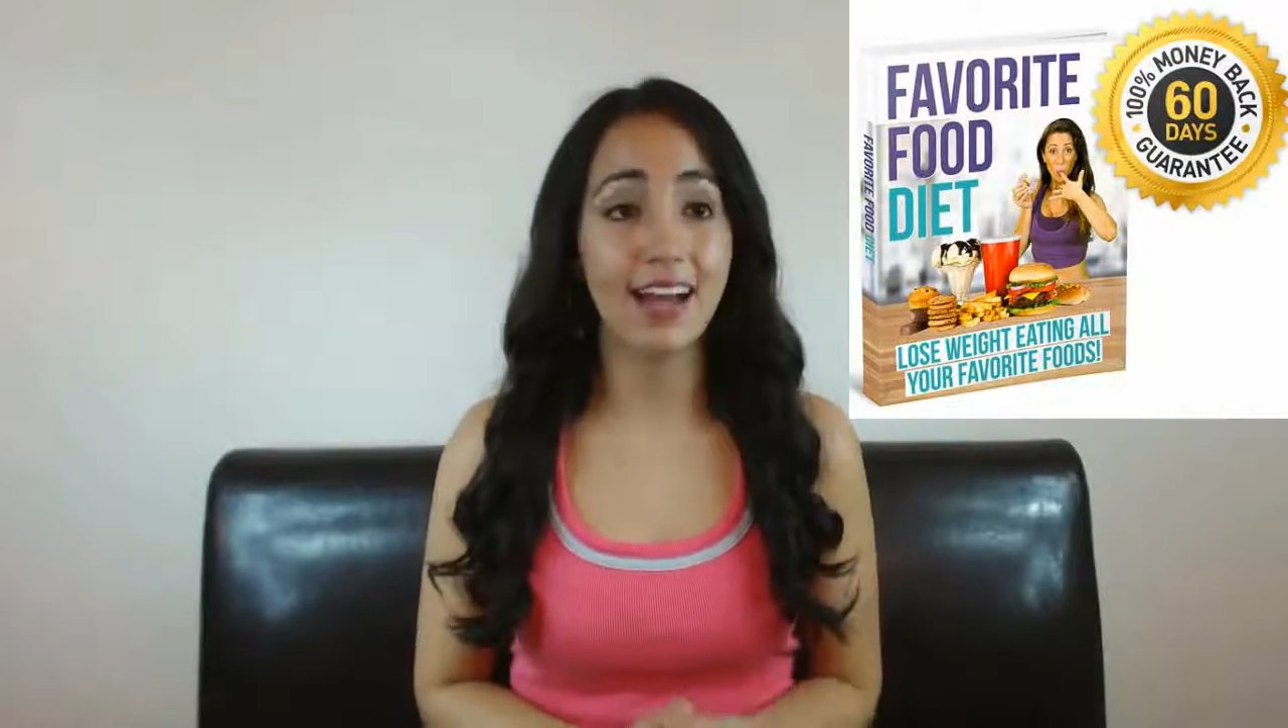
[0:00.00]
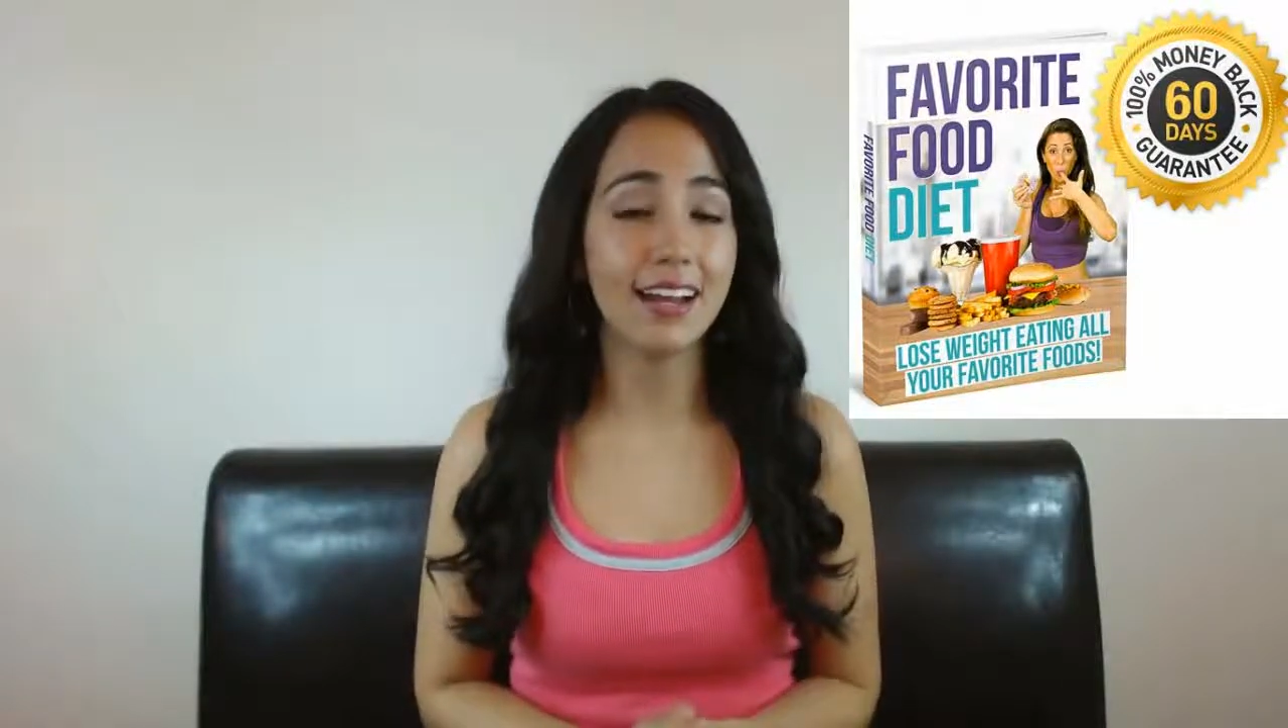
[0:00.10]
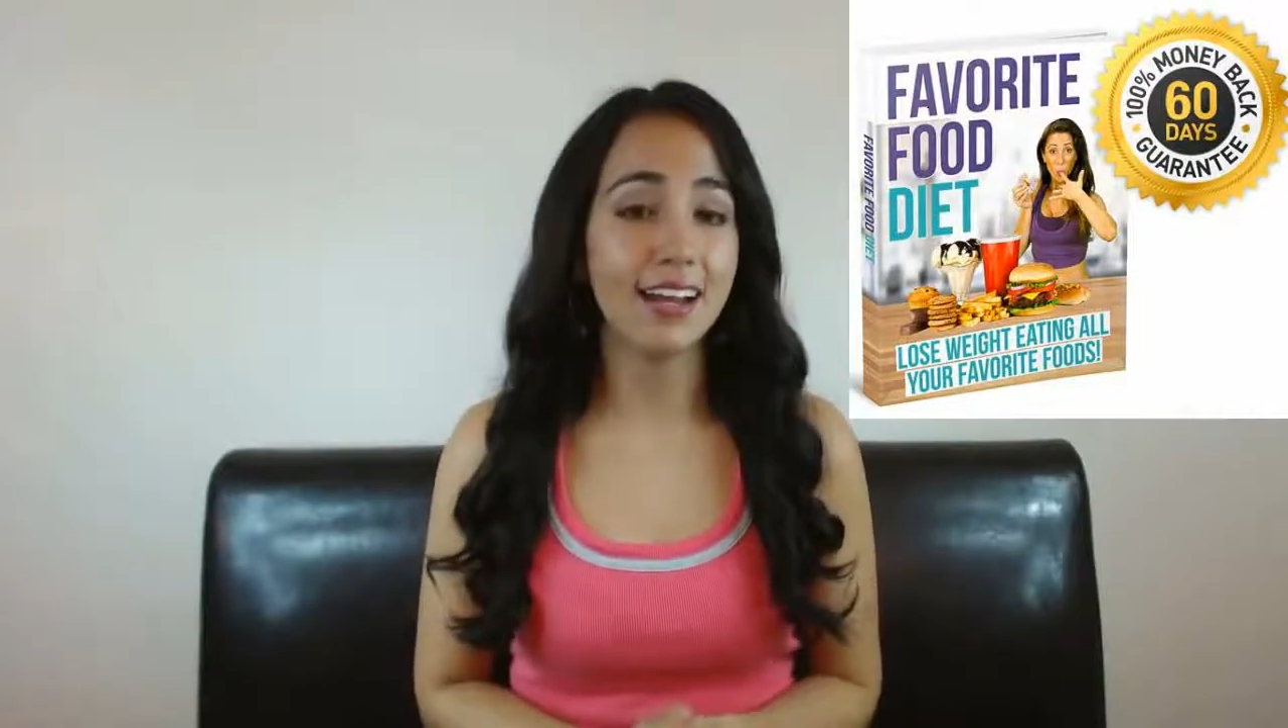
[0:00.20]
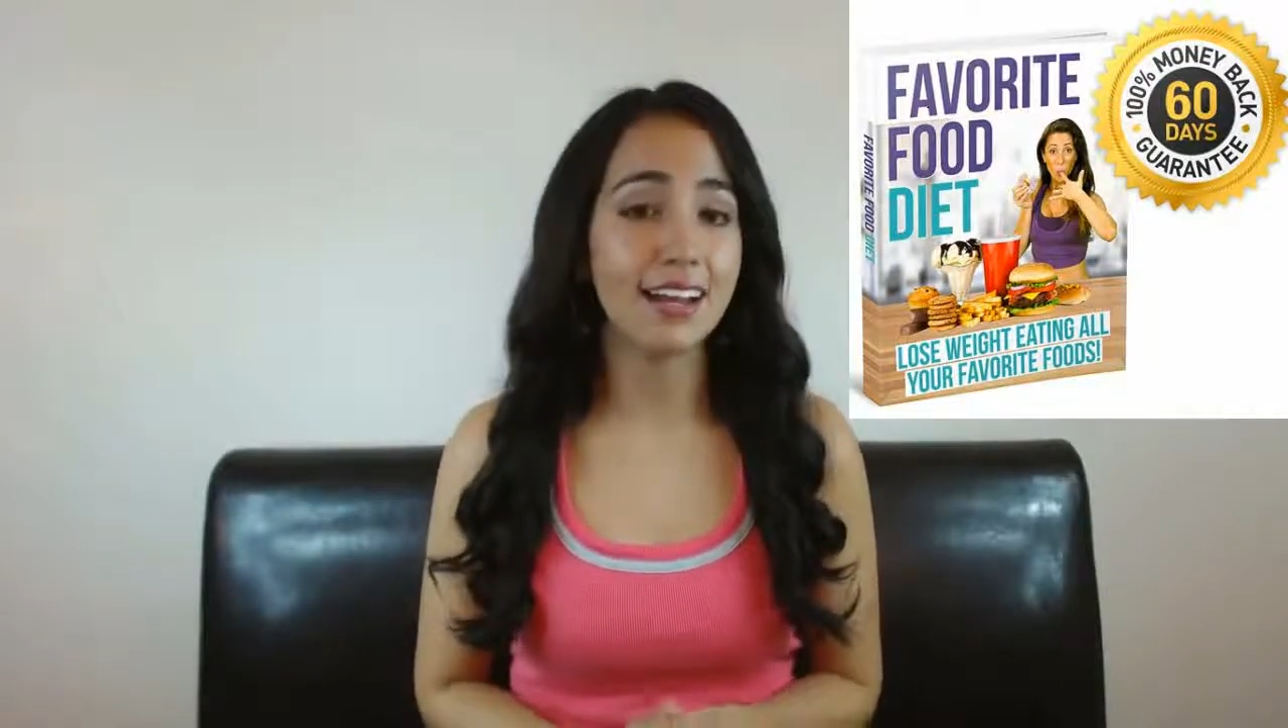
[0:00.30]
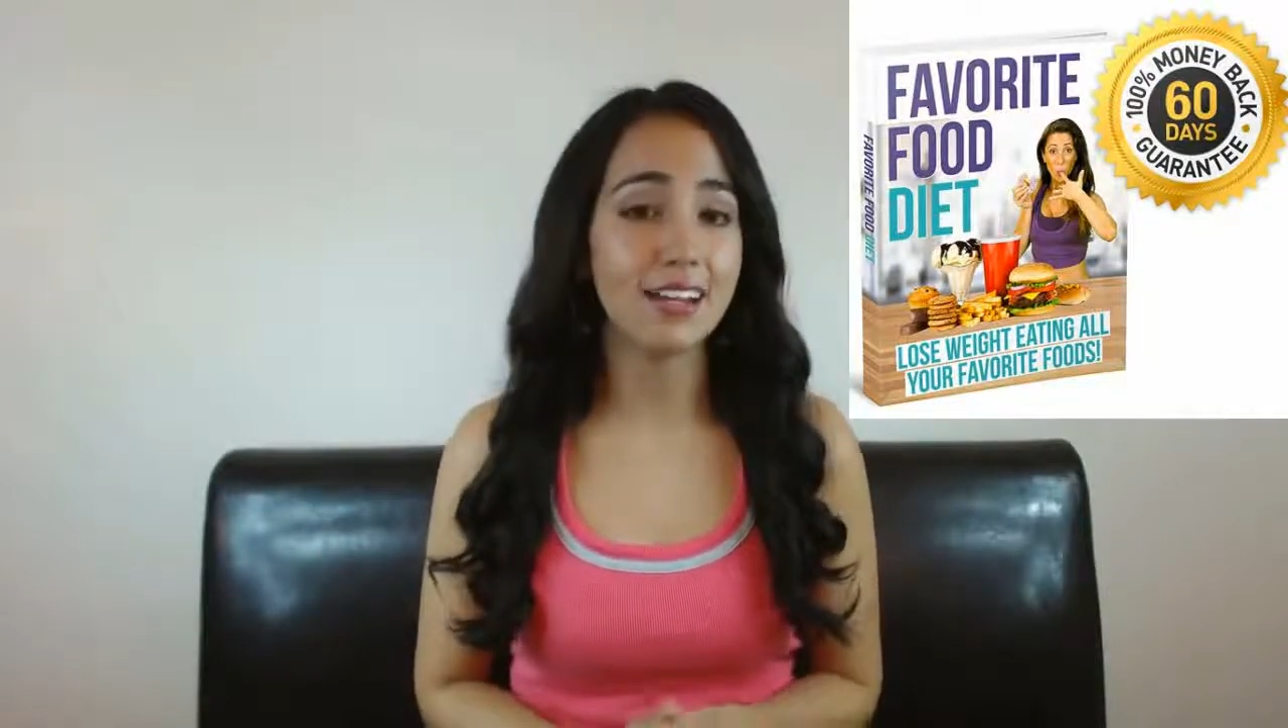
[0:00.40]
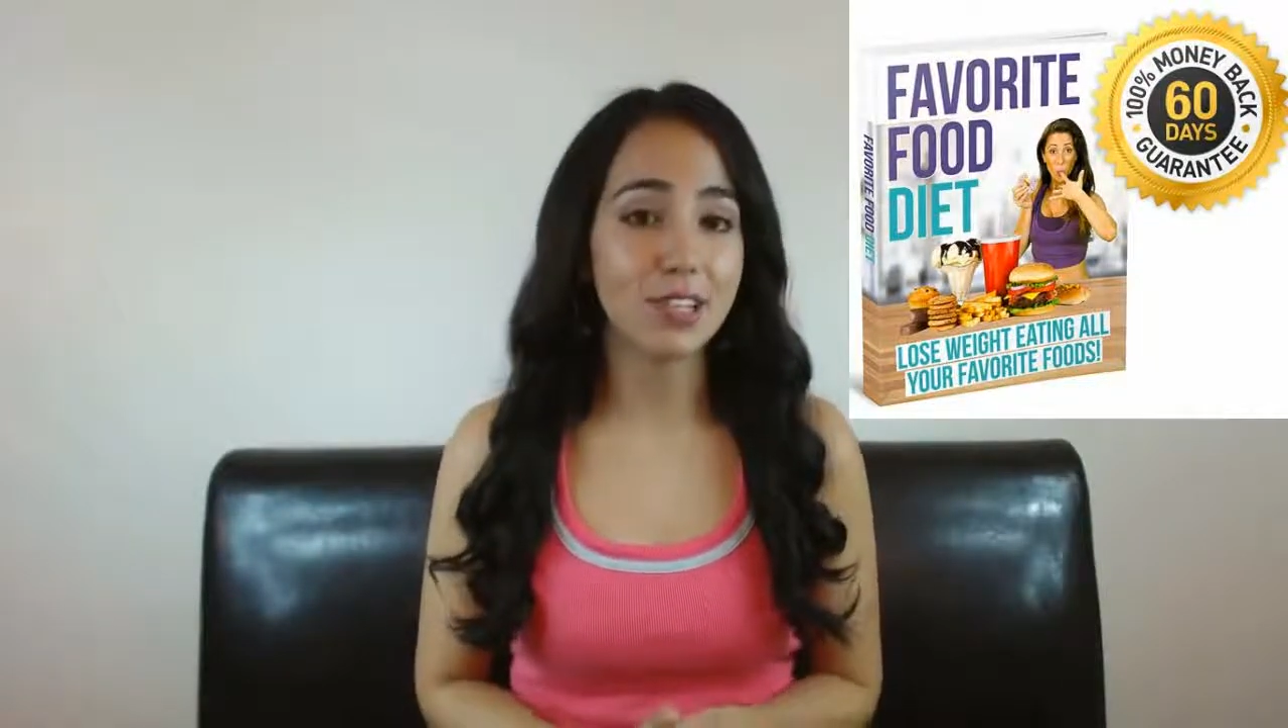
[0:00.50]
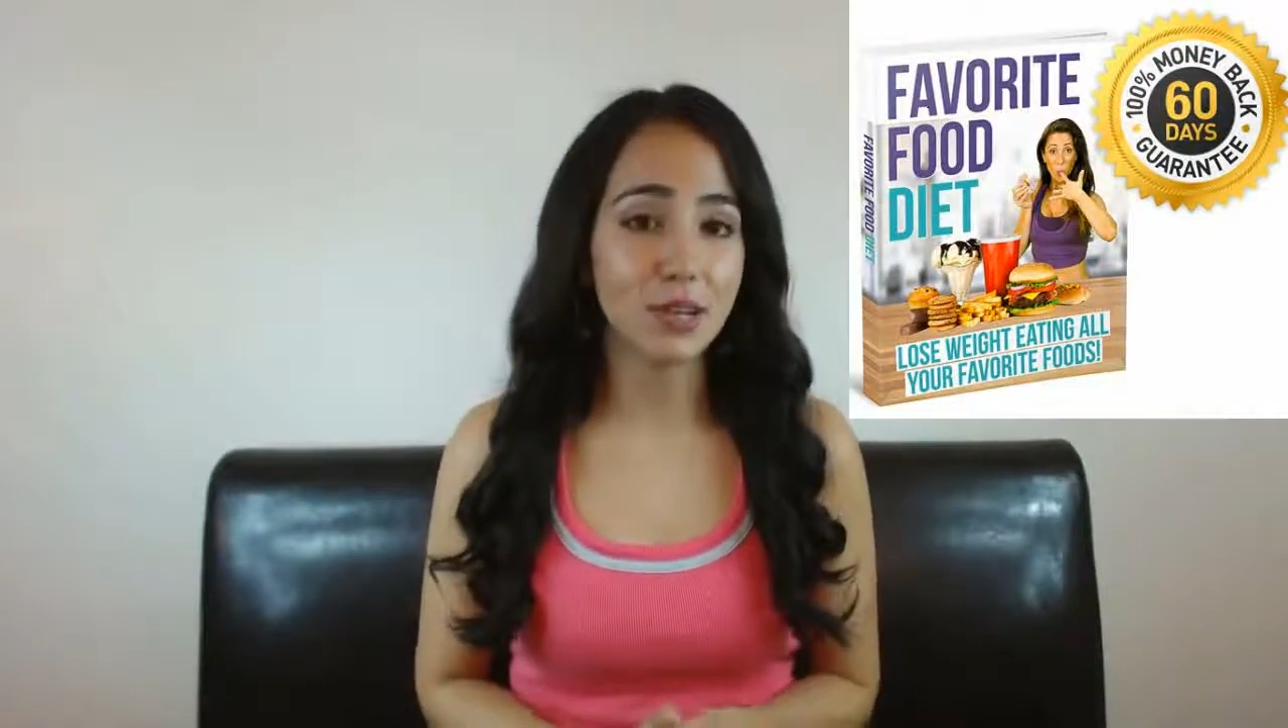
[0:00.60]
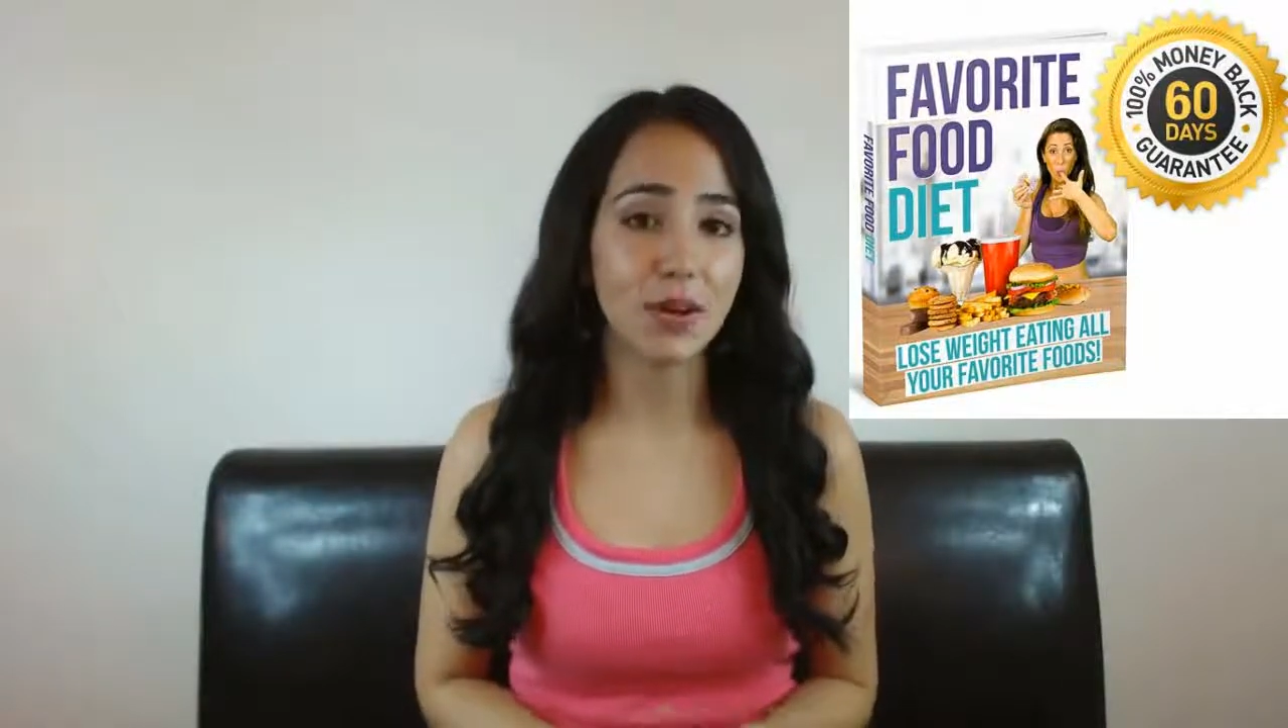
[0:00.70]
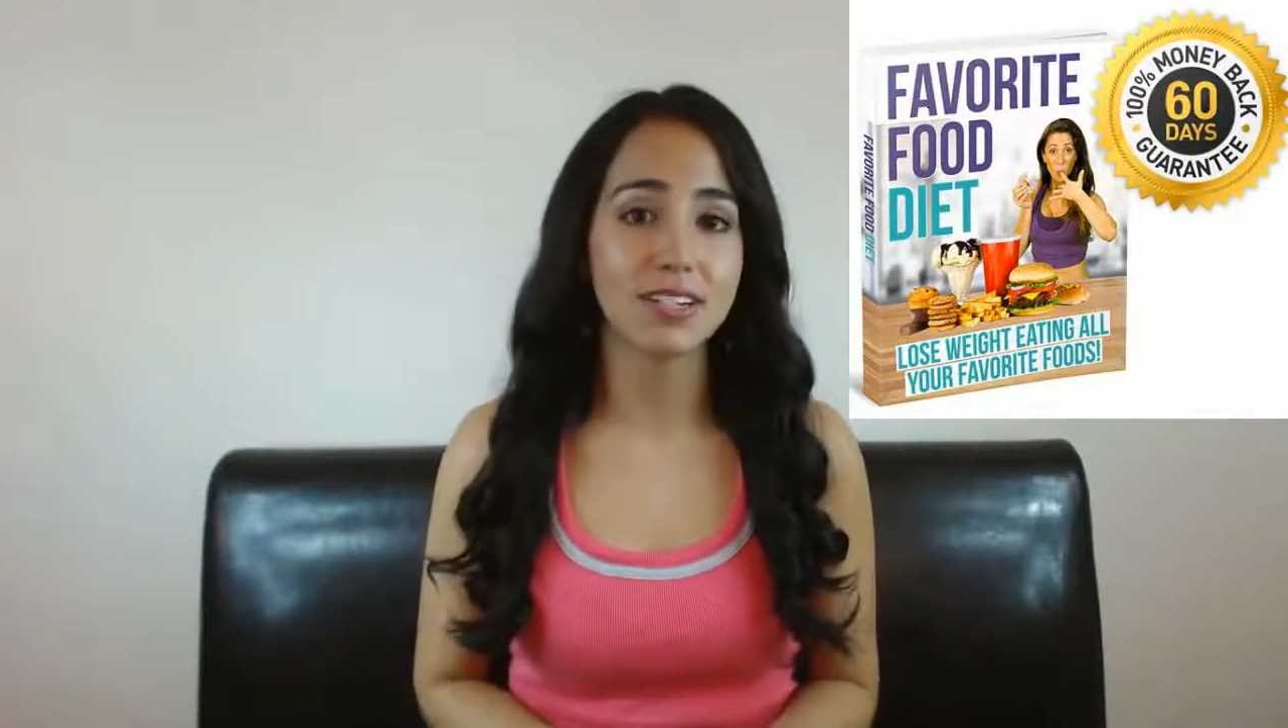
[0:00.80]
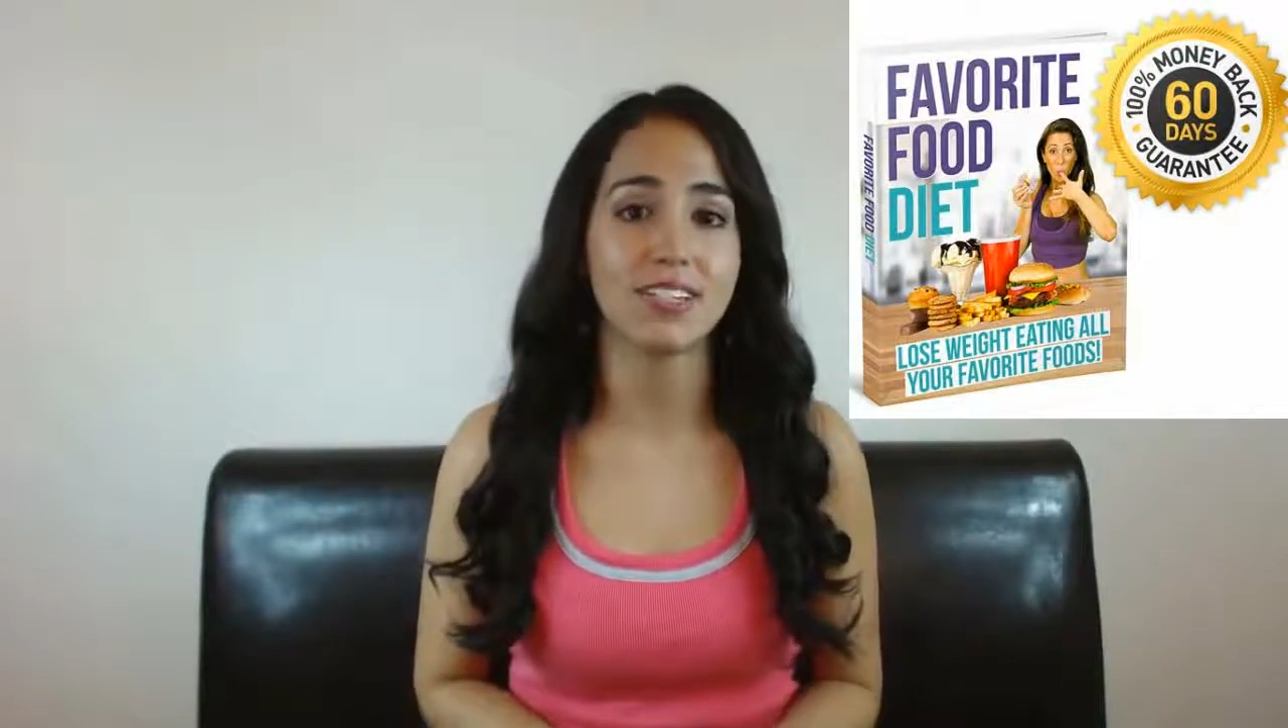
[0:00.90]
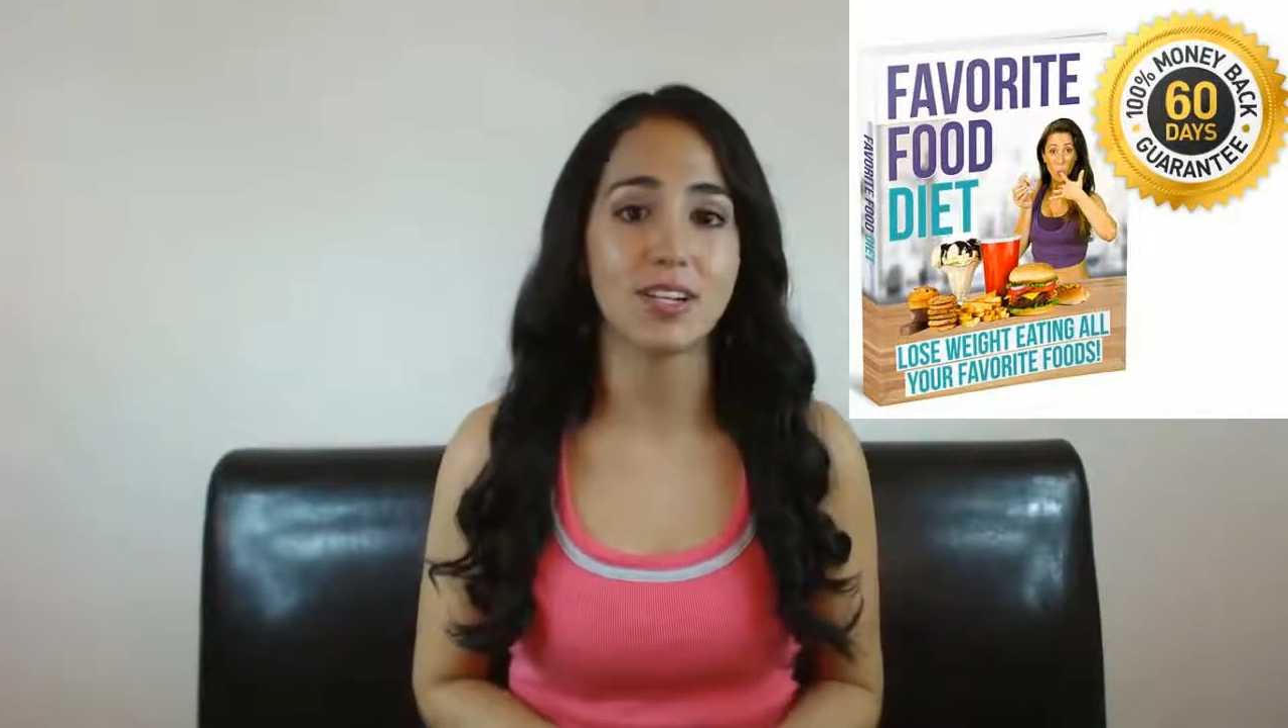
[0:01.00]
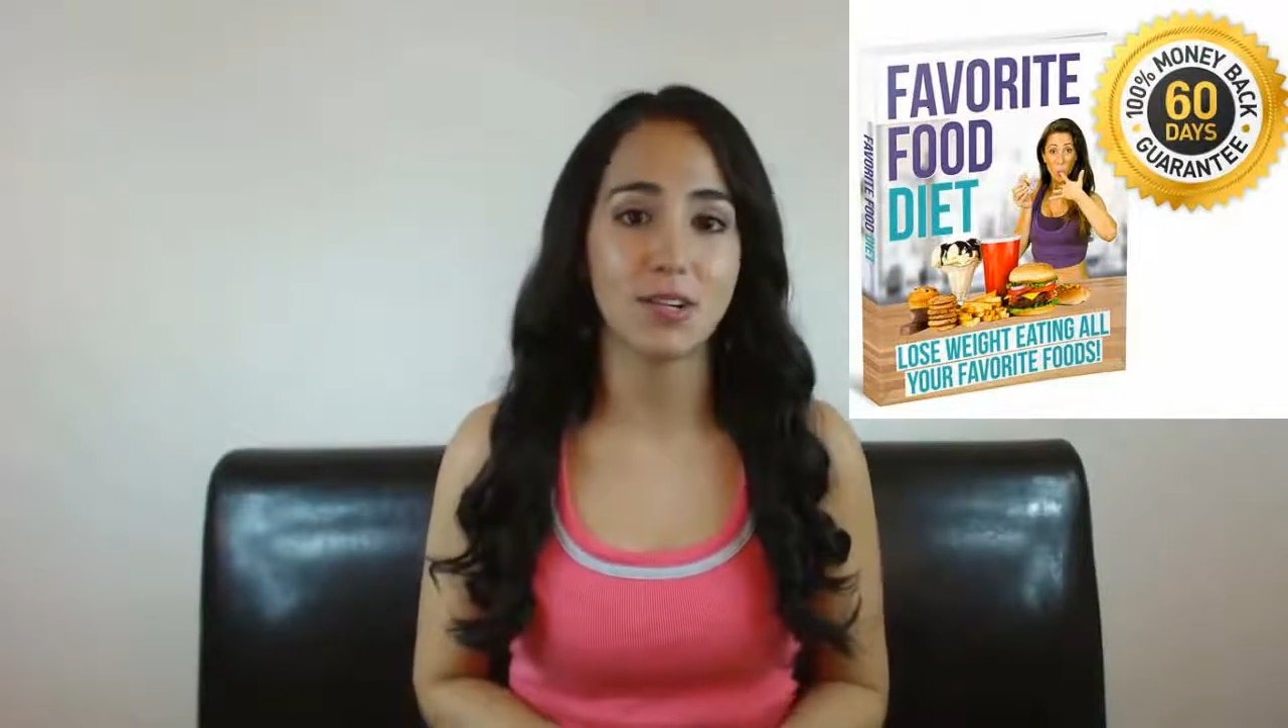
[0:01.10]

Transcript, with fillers: I actually wanted to